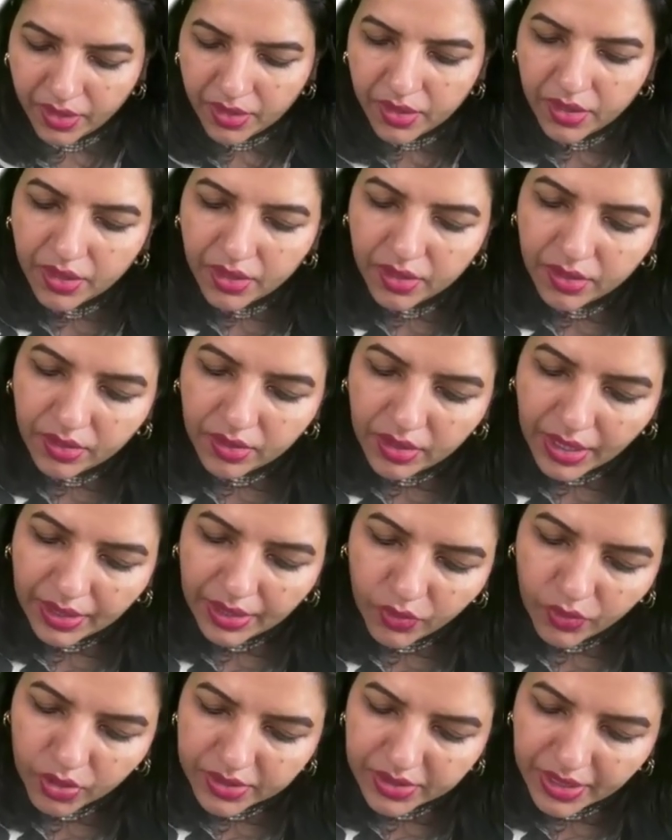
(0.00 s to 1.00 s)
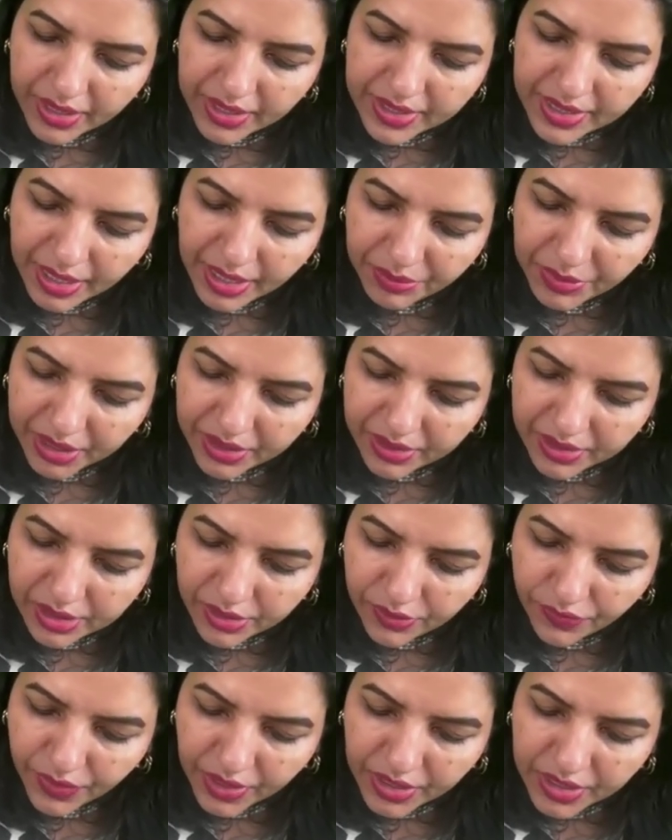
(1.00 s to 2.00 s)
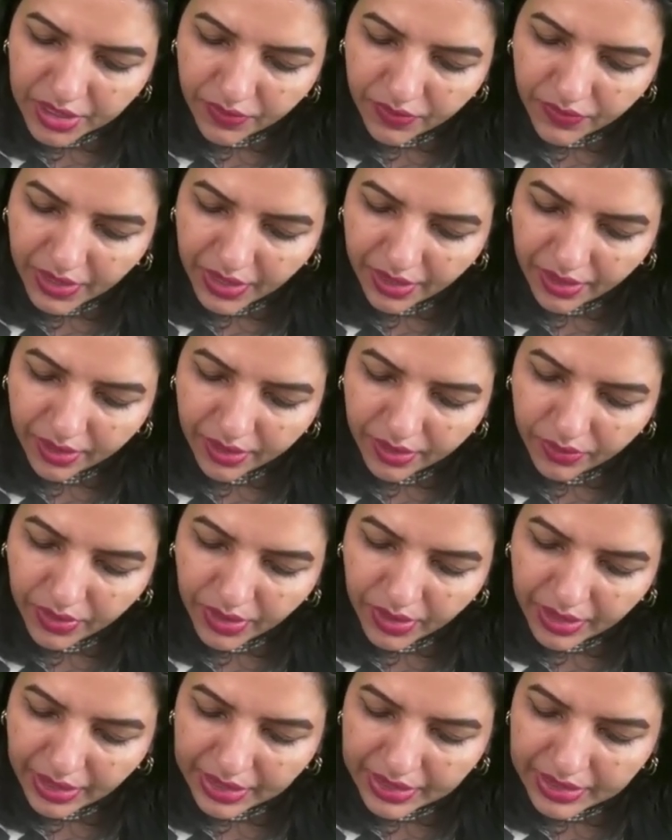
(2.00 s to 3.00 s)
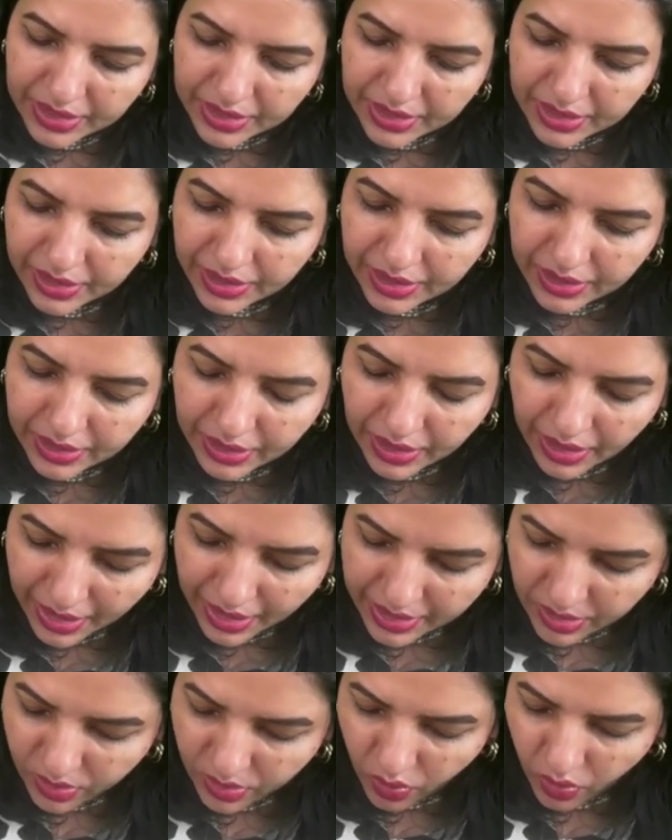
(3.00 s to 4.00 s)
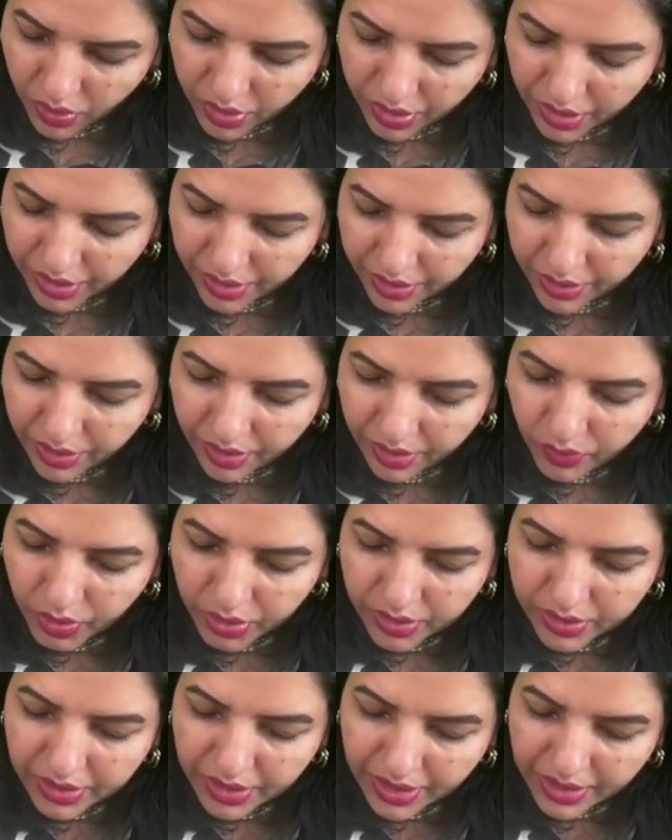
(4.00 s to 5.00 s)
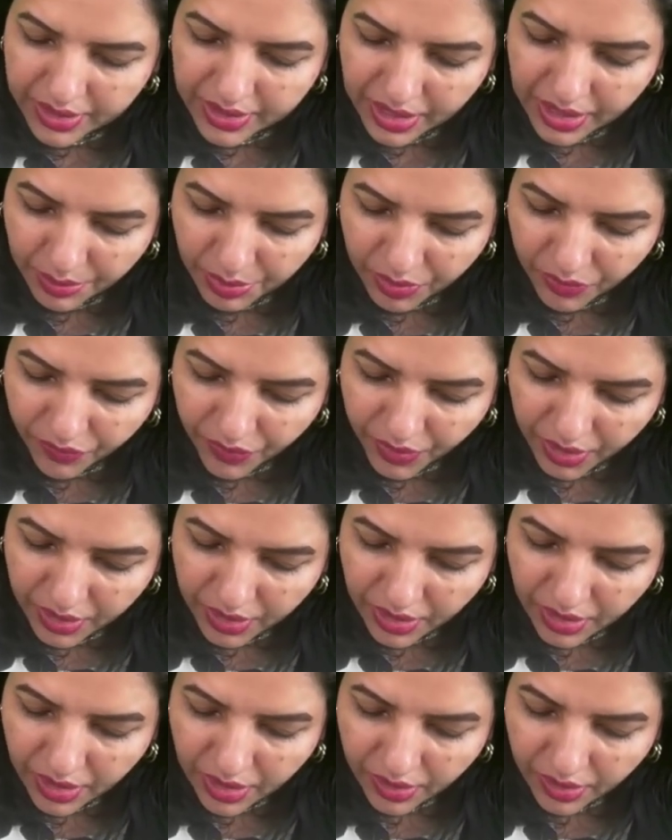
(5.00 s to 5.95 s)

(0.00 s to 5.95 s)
And what is the enzyme that is defective there? You can write it here as or here. What is the enzyme defect?